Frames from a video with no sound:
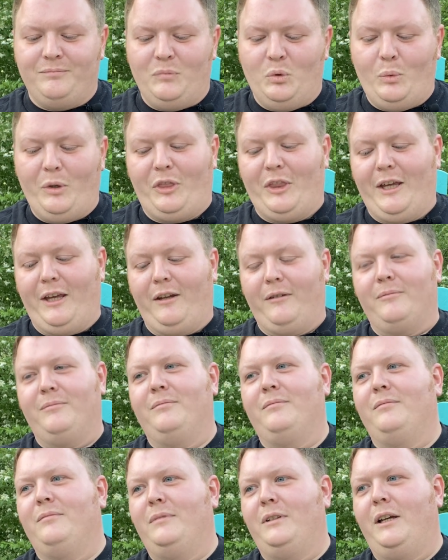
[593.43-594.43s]
With that,
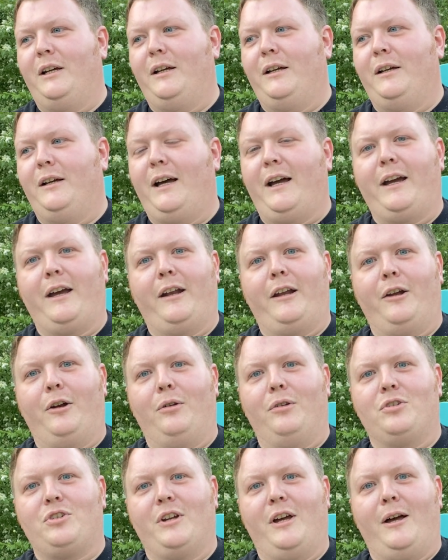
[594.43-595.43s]
I gotta go
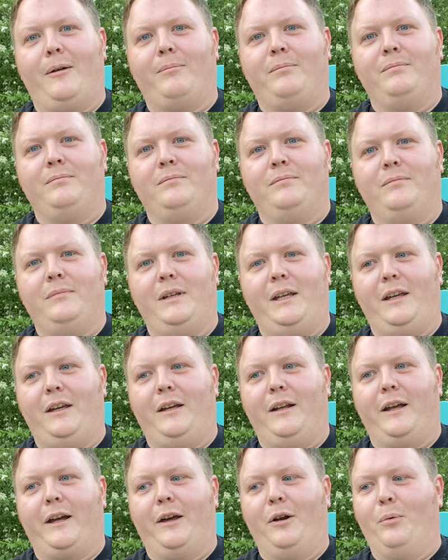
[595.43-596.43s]
to the shop,
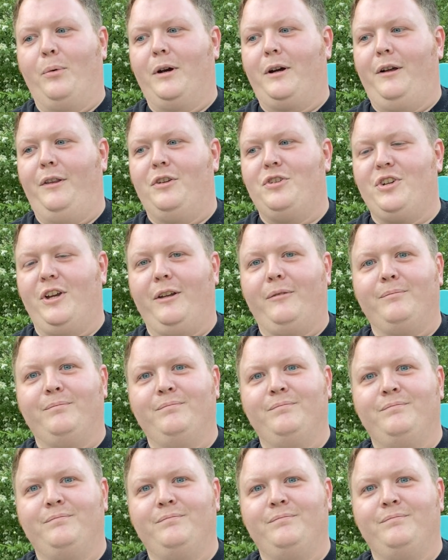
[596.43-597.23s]
and I gotta work on the Jet.